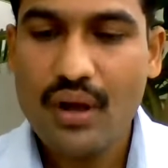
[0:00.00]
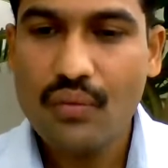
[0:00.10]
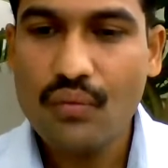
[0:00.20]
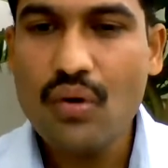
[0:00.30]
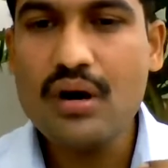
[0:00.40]

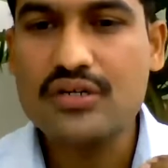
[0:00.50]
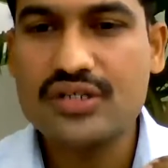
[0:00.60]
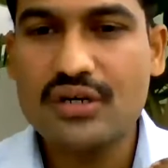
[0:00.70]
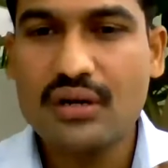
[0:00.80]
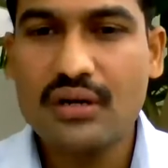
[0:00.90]
worked
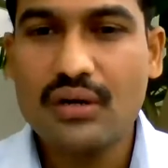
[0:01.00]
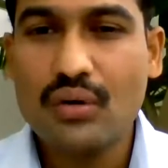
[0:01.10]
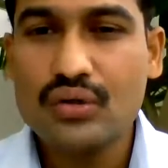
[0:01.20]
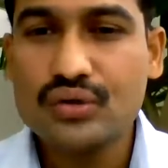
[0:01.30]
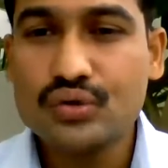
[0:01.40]

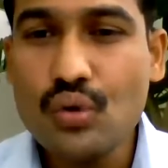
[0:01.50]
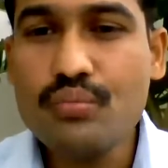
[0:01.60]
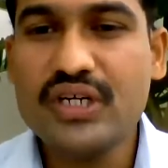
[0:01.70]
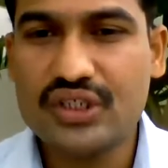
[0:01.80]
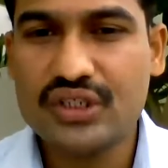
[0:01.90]
so
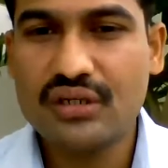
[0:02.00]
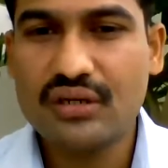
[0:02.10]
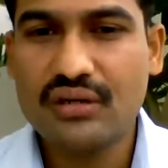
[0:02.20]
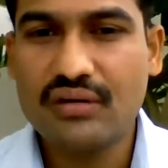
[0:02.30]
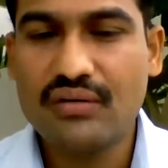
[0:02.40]
much
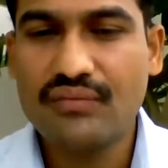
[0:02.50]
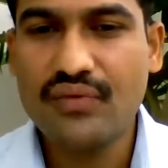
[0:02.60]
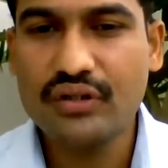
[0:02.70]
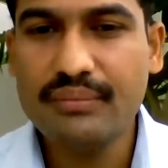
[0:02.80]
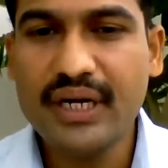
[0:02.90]

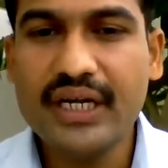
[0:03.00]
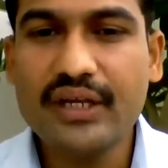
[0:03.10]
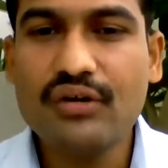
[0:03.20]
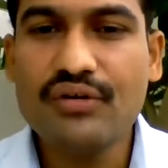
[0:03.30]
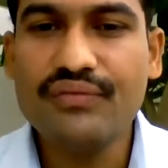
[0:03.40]
for the building
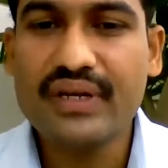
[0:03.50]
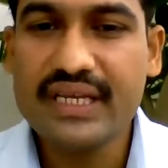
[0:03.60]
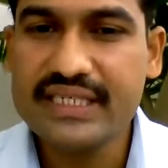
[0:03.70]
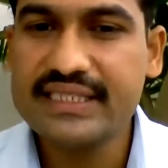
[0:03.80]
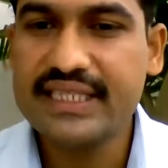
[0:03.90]
of
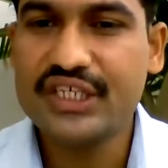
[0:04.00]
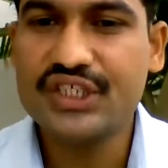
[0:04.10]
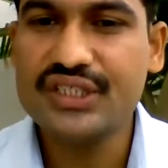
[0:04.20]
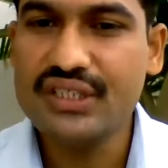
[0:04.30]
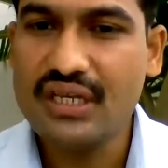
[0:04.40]
his
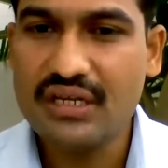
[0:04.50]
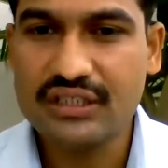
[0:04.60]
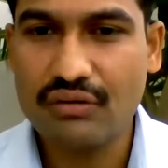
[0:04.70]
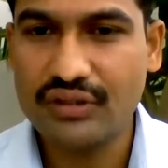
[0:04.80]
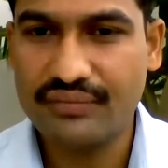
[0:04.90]
nation,
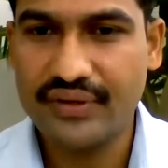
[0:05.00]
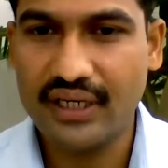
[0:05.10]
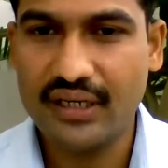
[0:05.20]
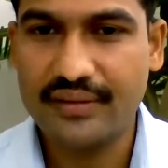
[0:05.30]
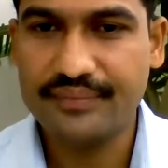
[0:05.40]
South Africa,